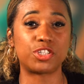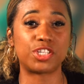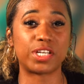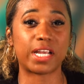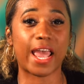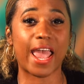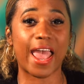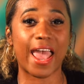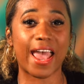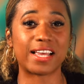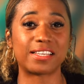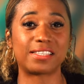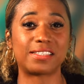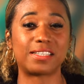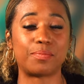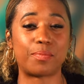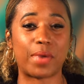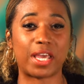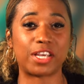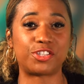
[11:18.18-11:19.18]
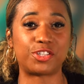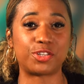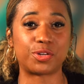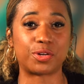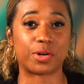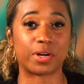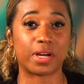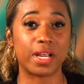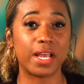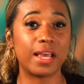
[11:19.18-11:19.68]
she has to make
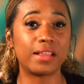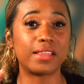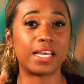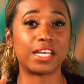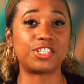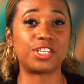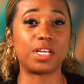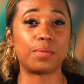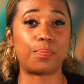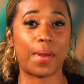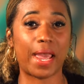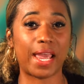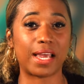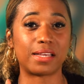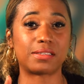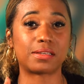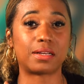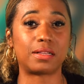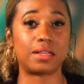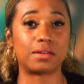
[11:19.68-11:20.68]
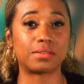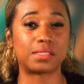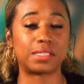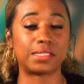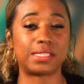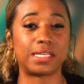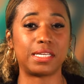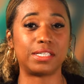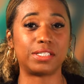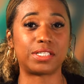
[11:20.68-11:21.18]
sure that she pays close
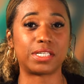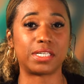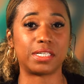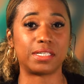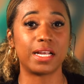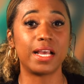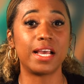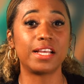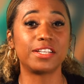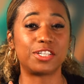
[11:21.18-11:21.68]
attention